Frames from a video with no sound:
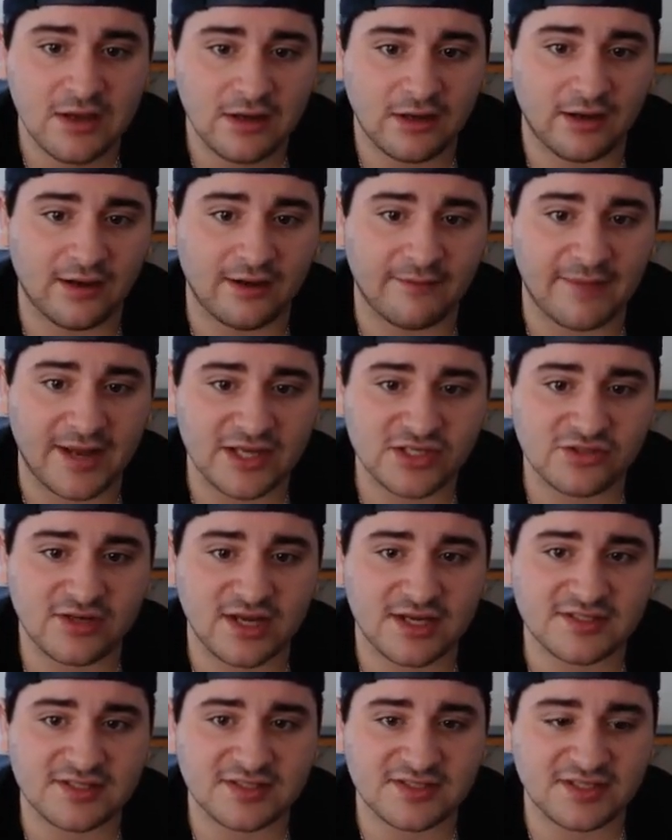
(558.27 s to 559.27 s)
Um, as you
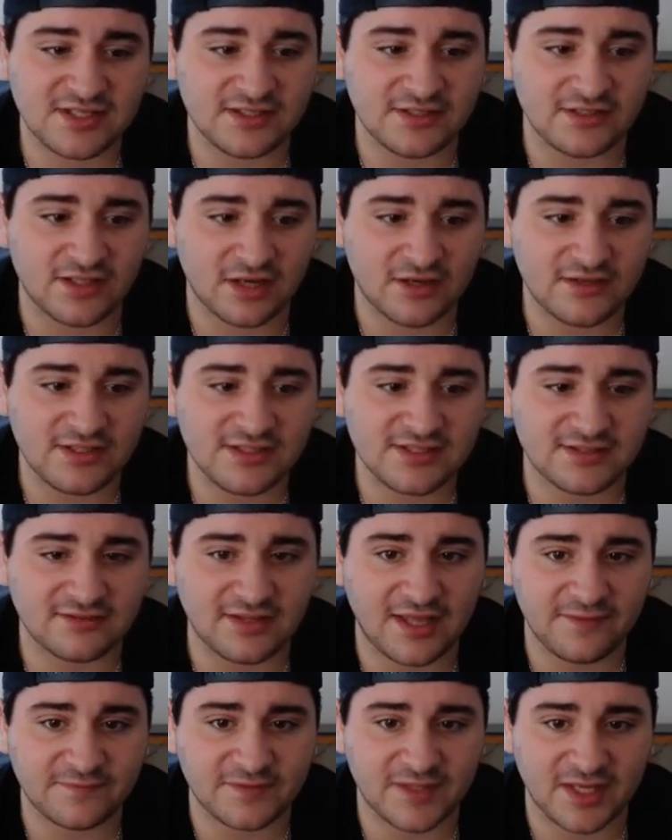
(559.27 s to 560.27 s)
guys can see, none of these
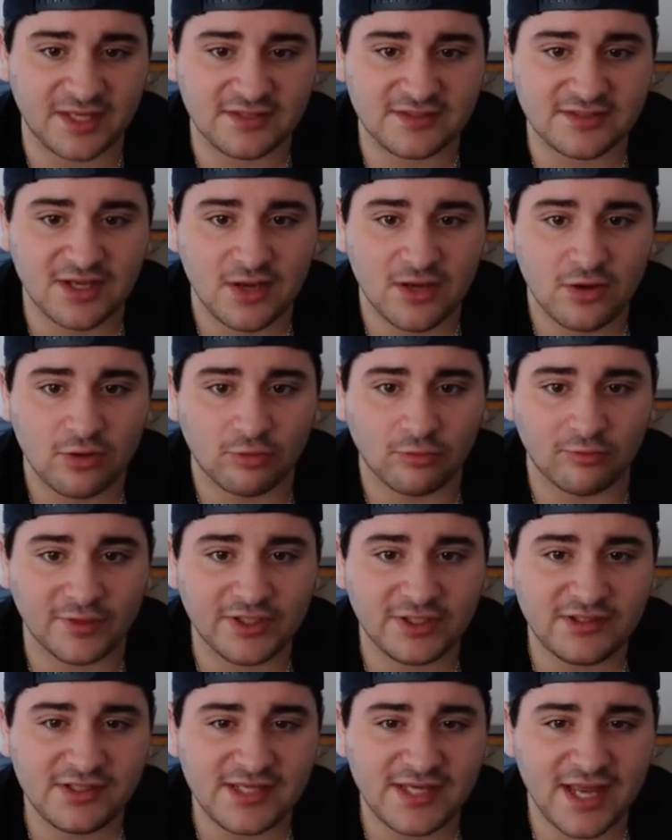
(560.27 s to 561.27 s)
left ends
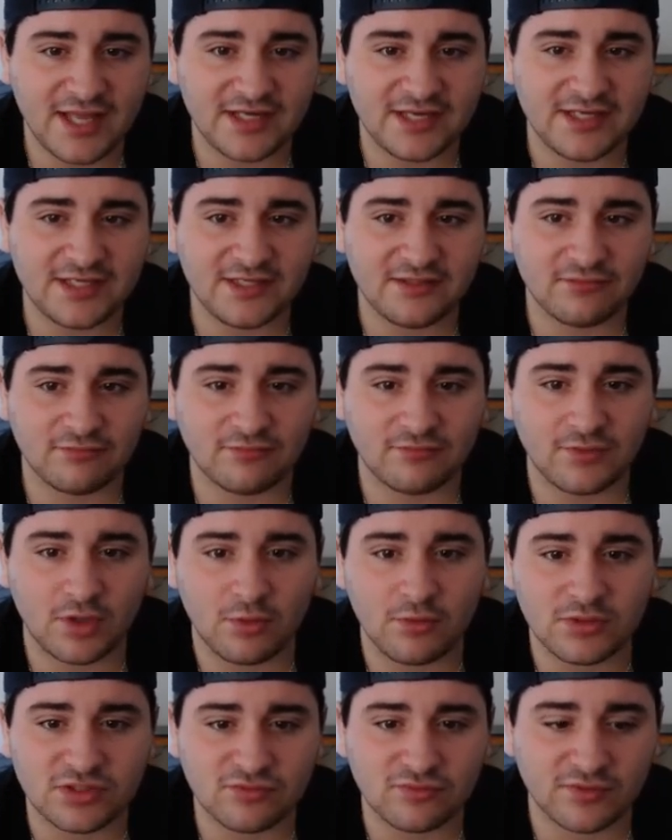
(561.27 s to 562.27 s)
really any. No
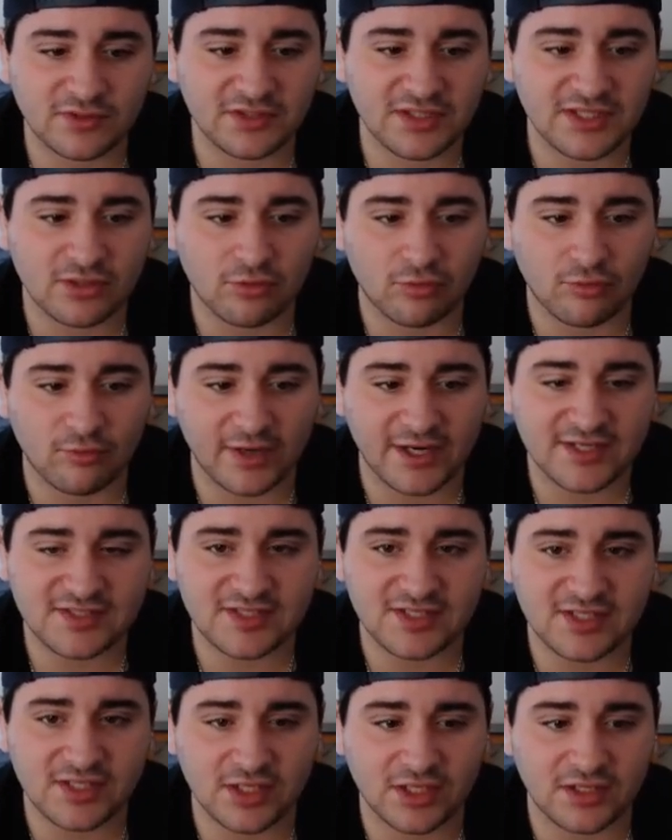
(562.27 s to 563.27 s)
one's really
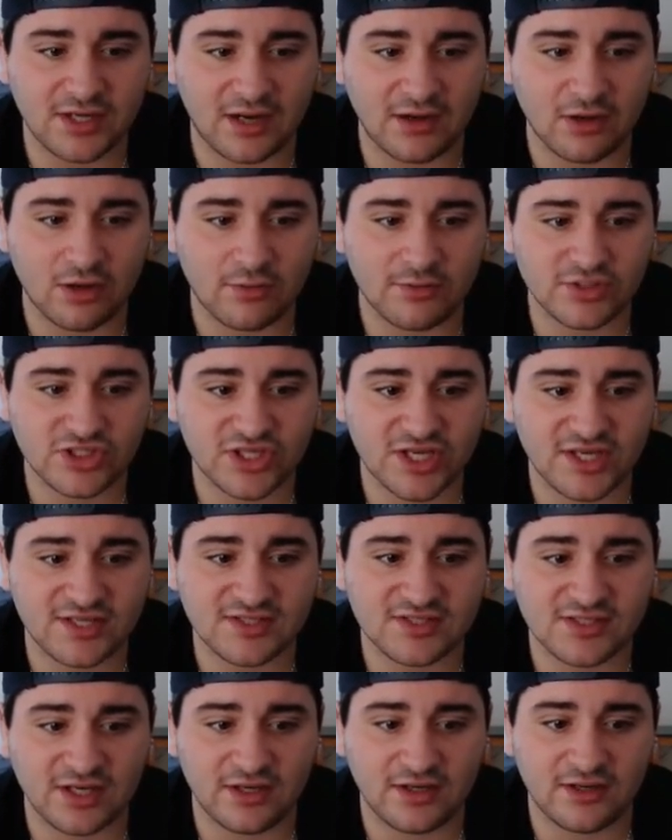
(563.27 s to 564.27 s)
crazy good. I'll go with
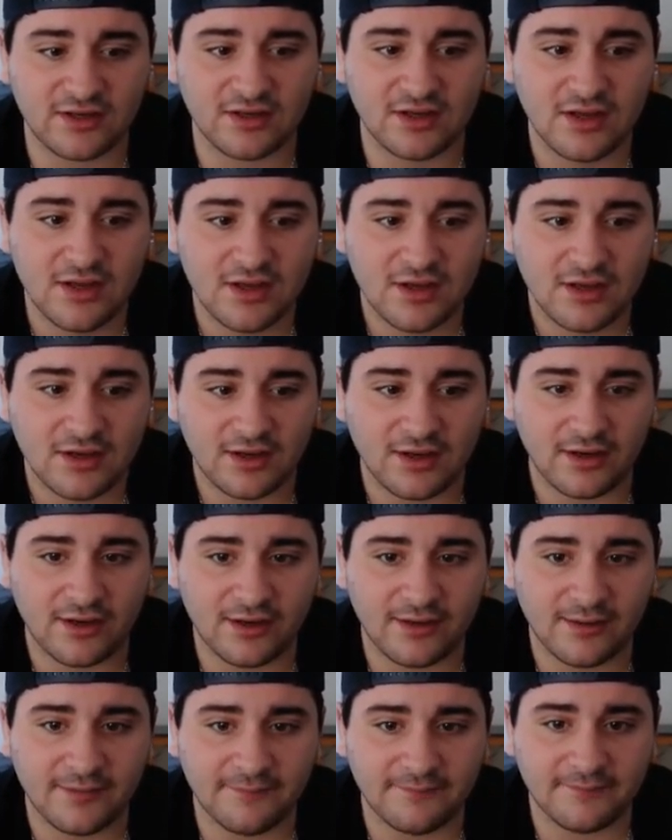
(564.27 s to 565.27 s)
Chase Young.
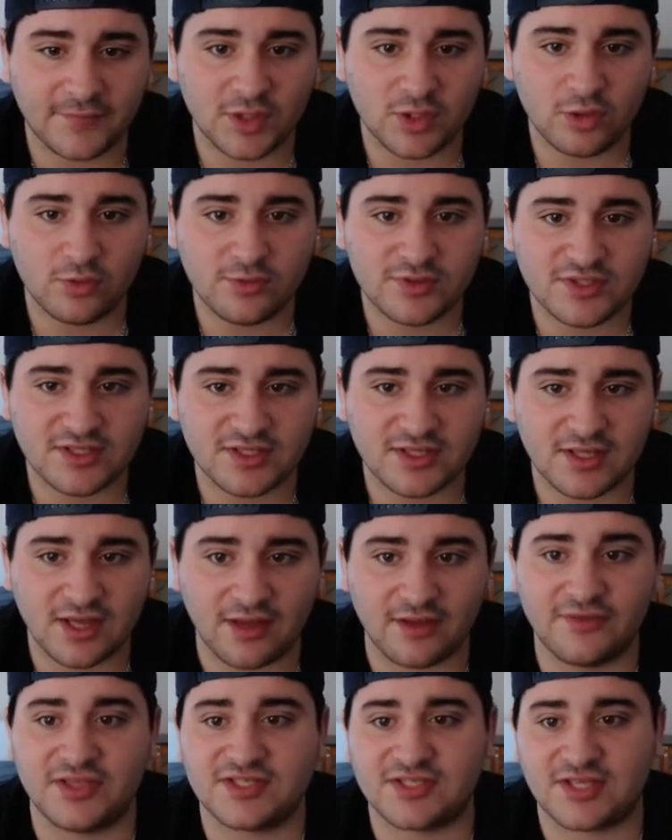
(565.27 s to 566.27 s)
Um, who is it?
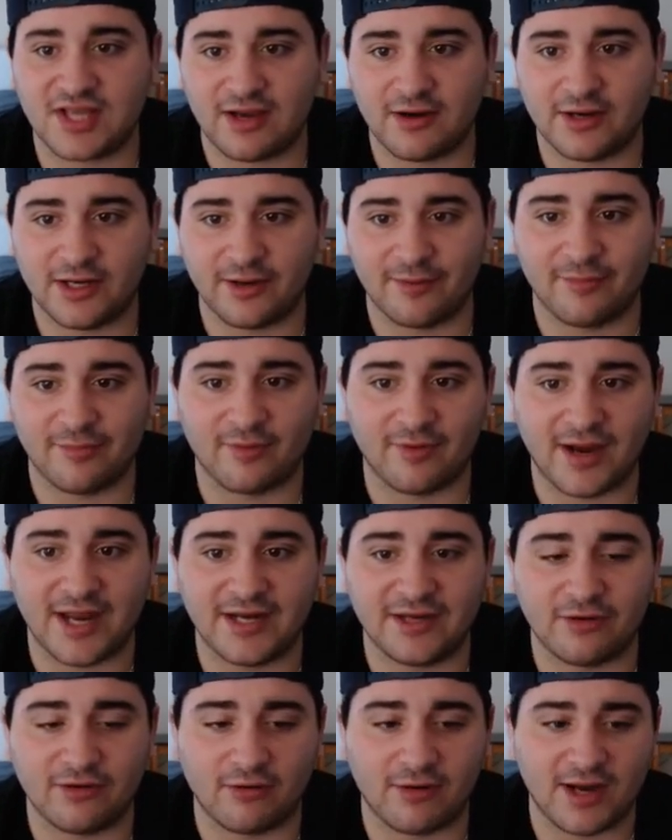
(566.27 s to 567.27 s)
Uh, this guy right here,
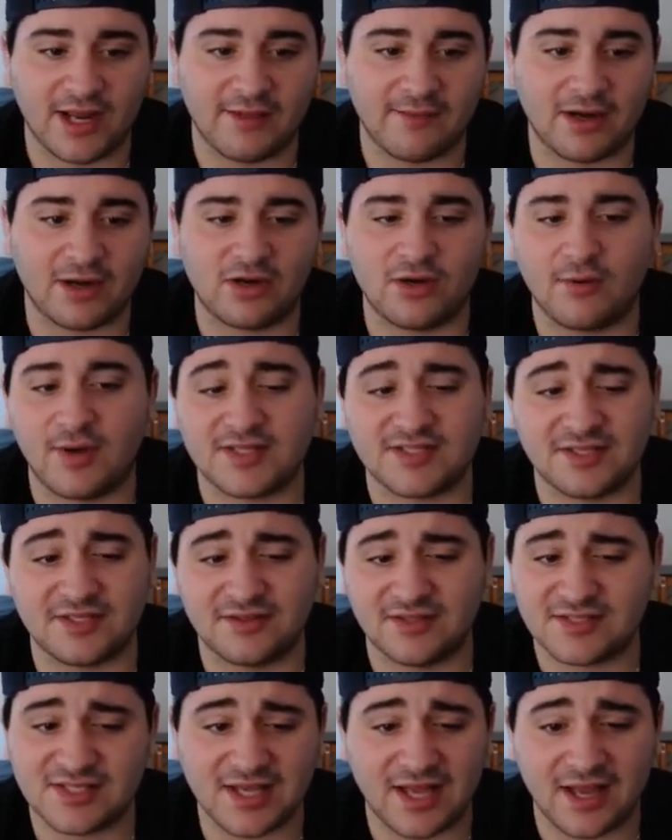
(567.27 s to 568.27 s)
Brandon Graham. I don't know why I said
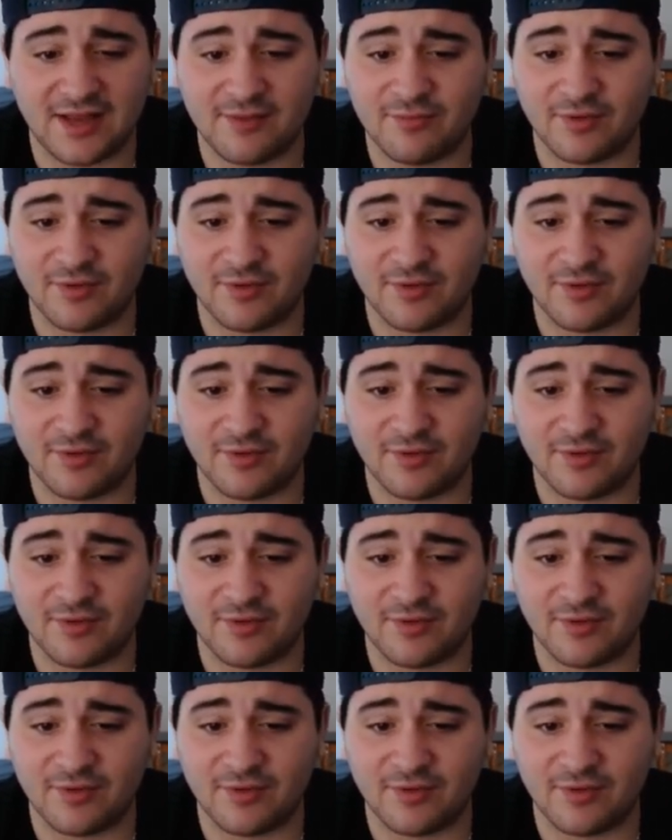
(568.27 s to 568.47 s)
this guy.